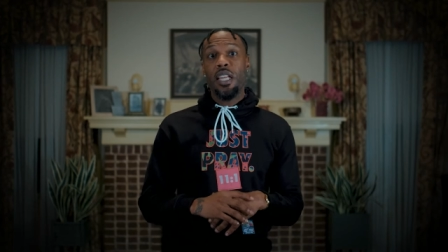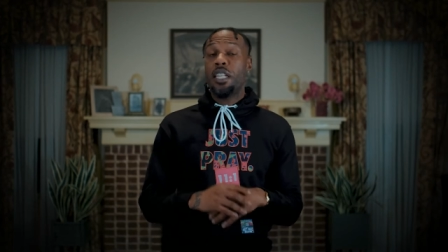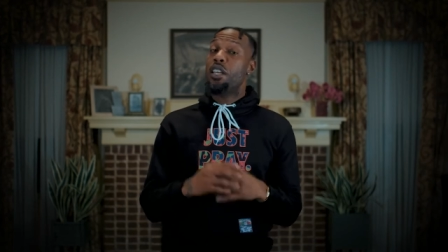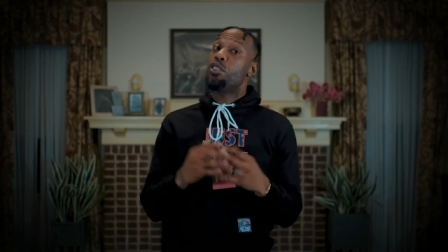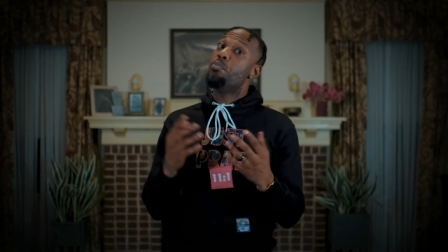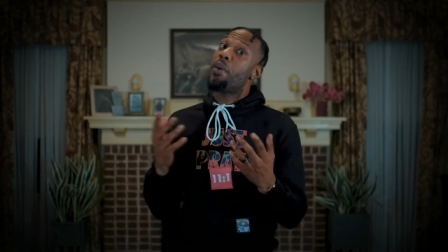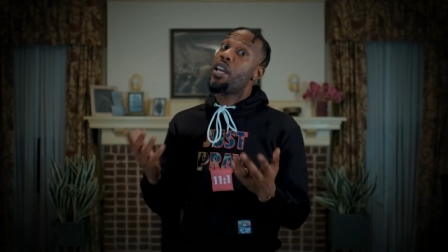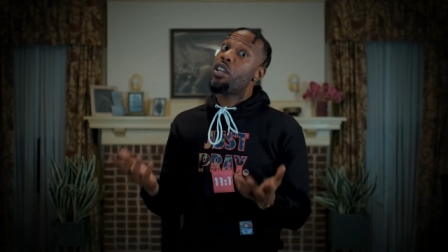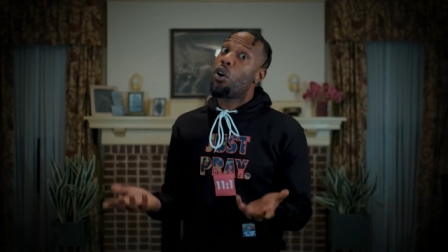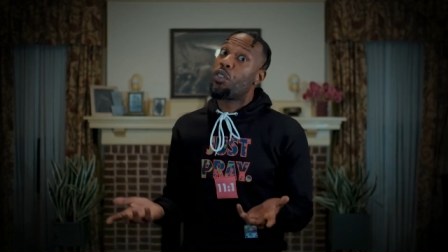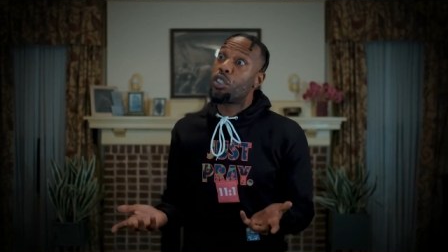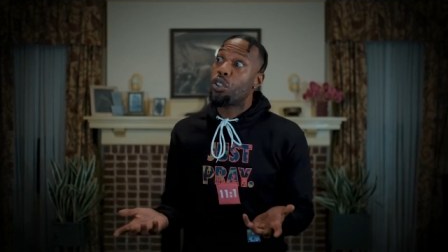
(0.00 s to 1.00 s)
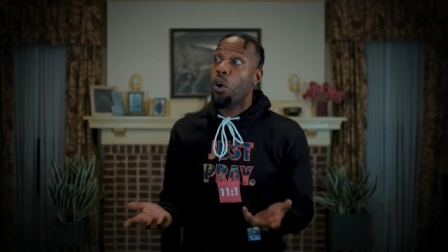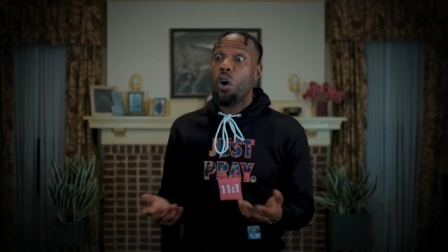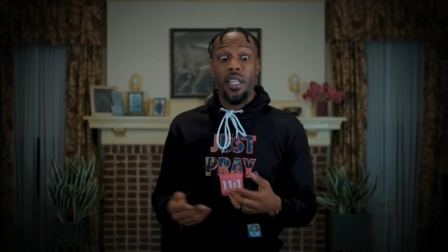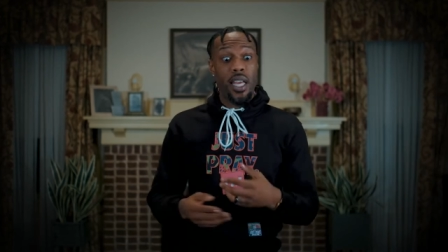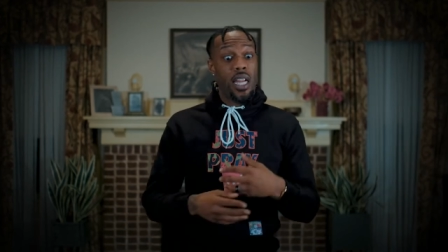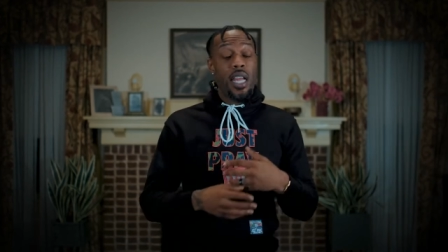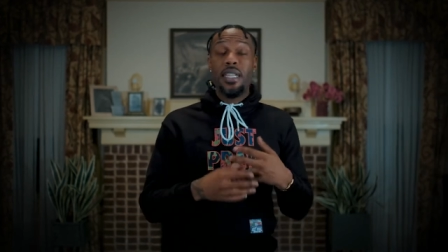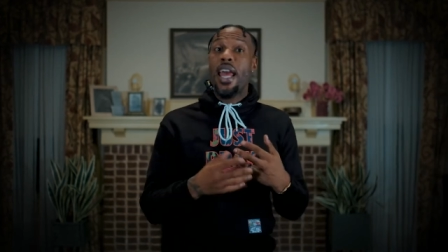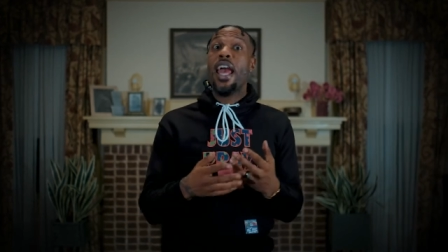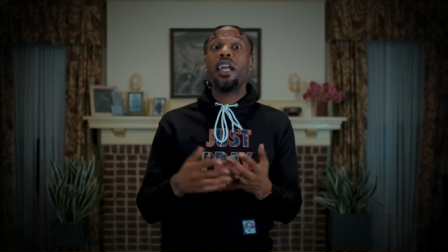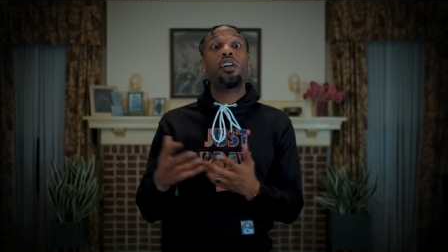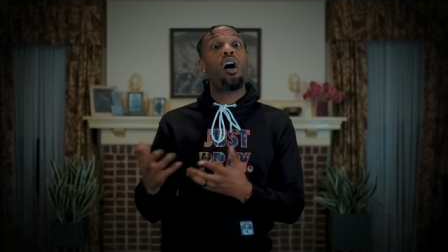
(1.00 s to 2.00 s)
then you may know the story that
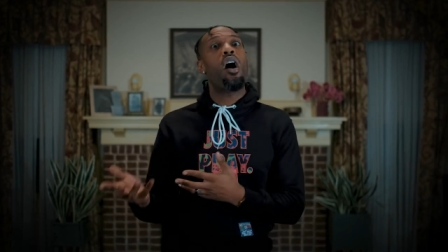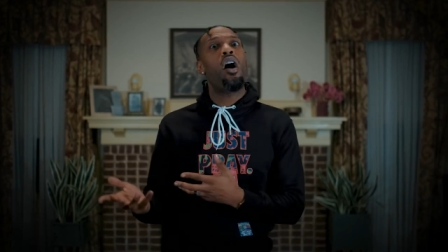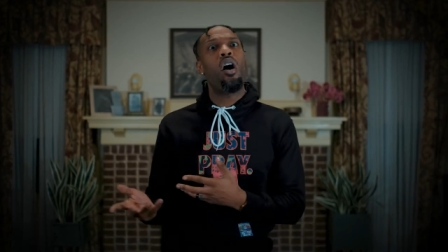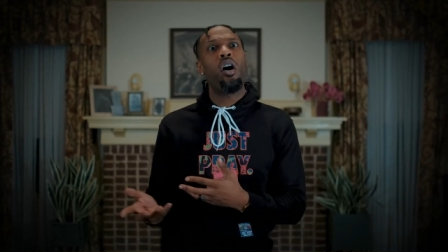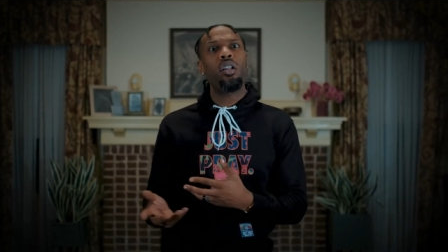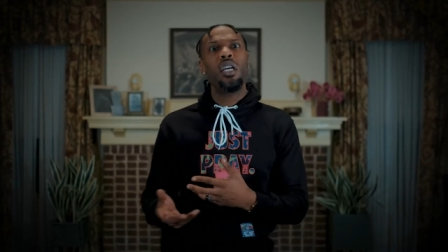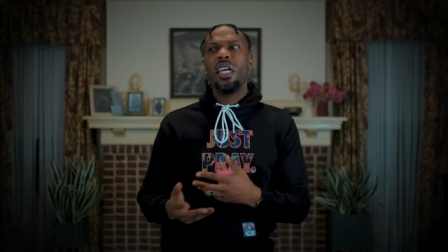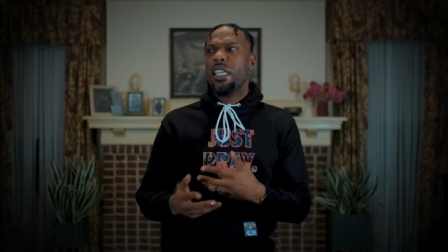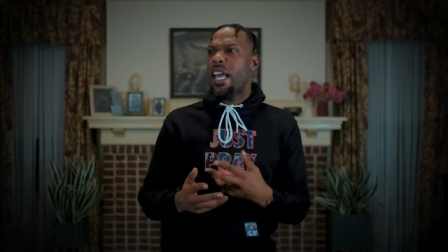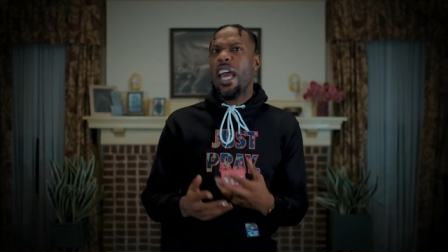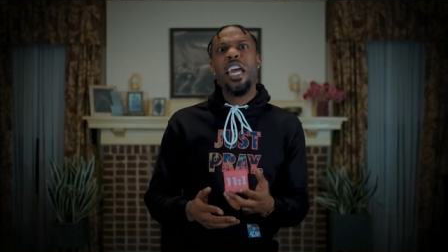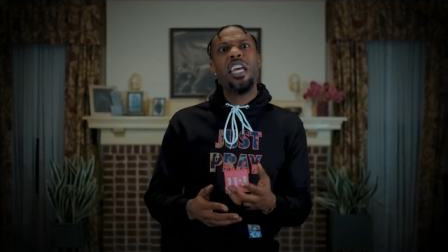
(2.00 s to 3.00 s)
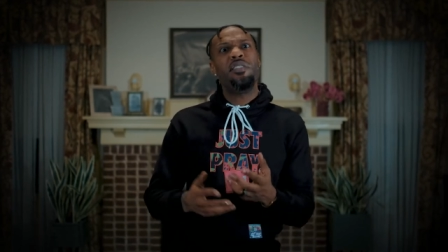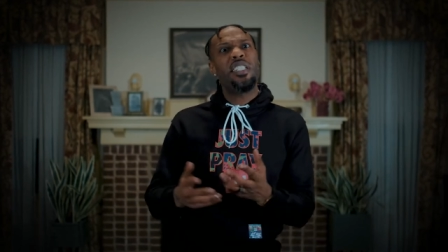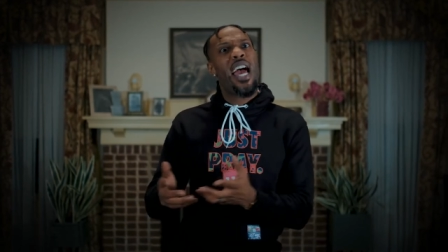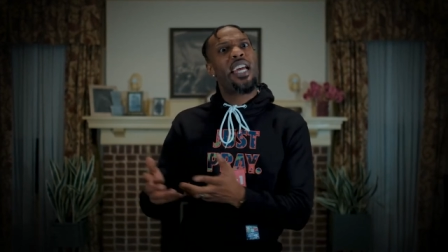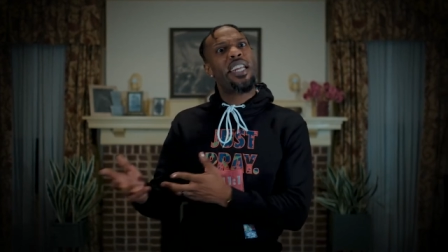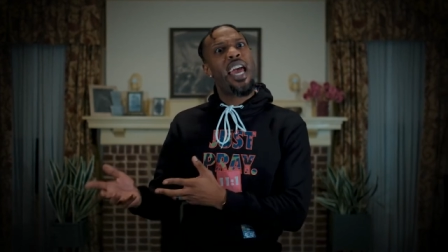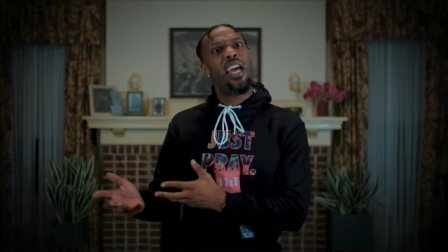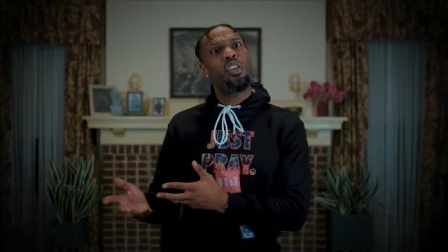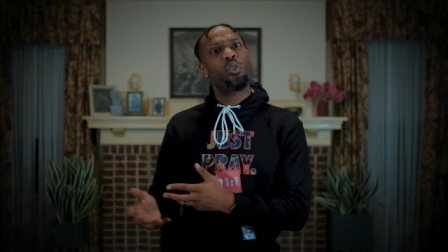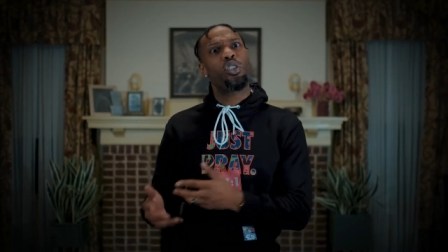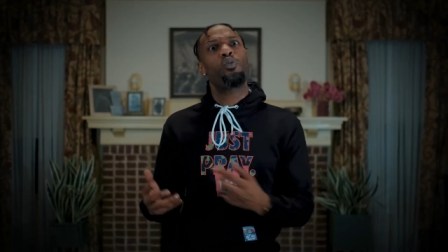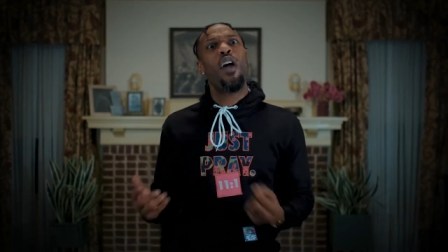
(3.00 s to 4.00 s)
Dan Call gave Jack
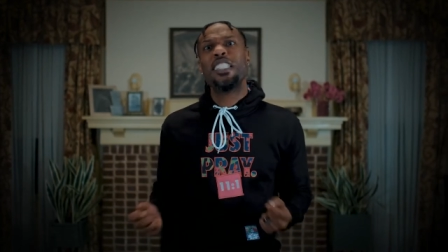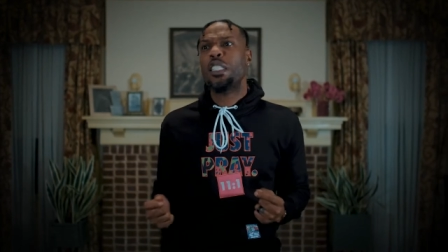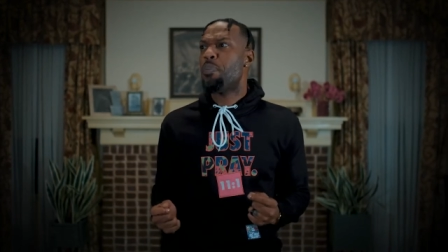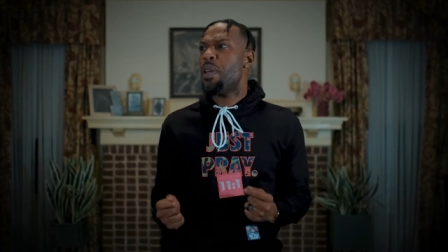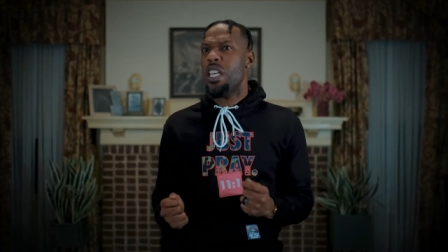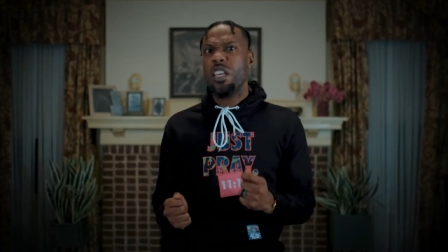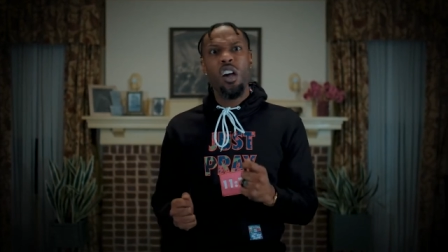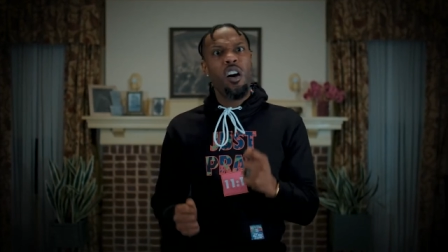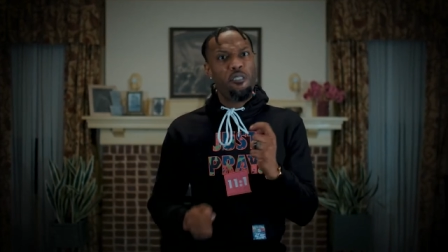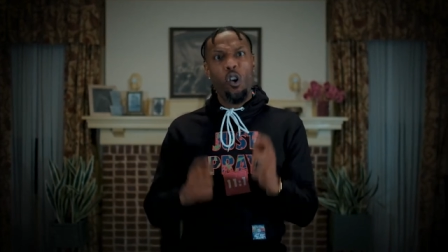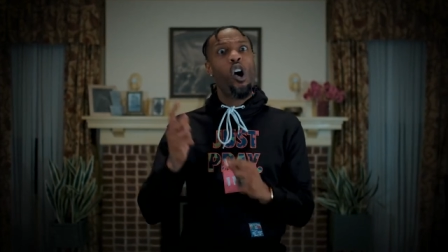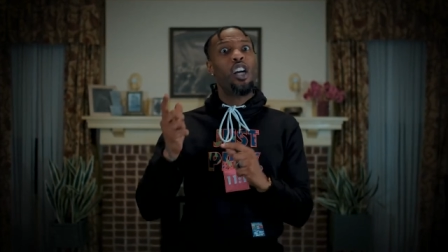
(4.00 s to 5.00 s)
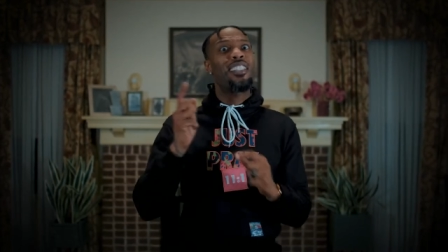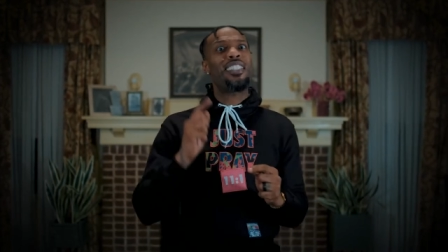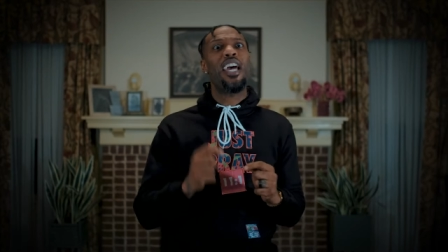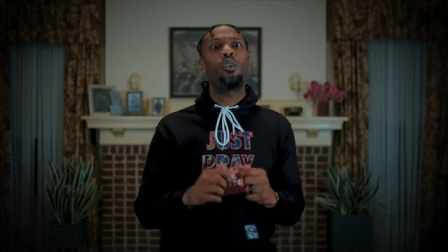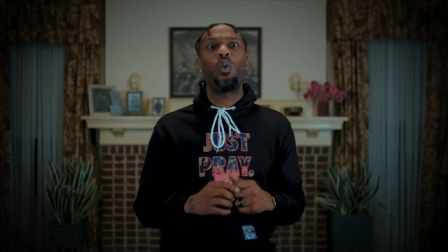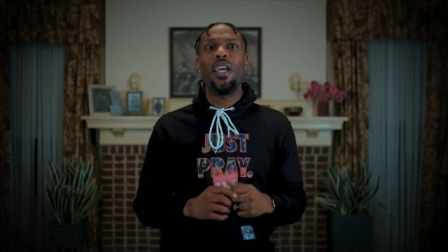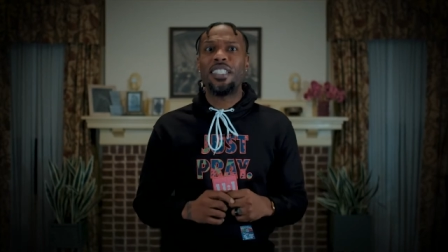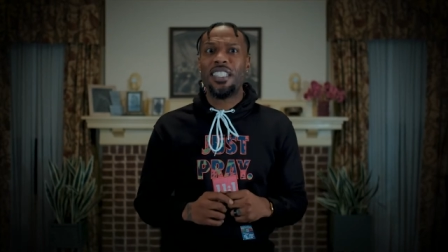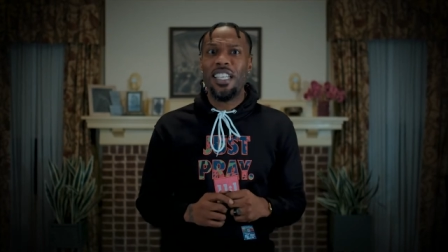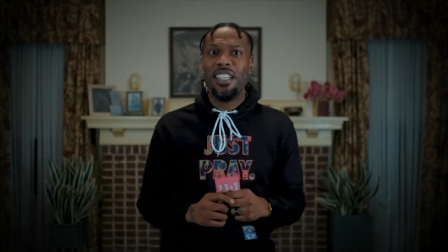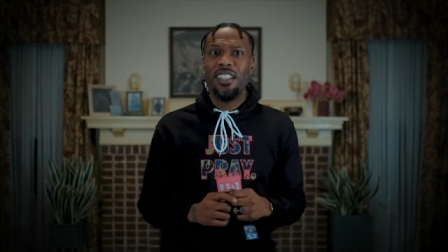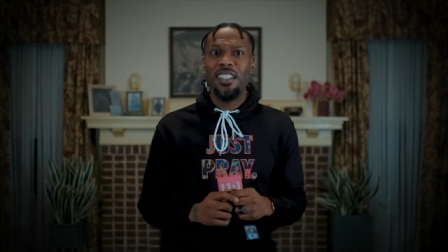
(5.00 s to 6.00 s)
Daniels the recipe for said whiskey.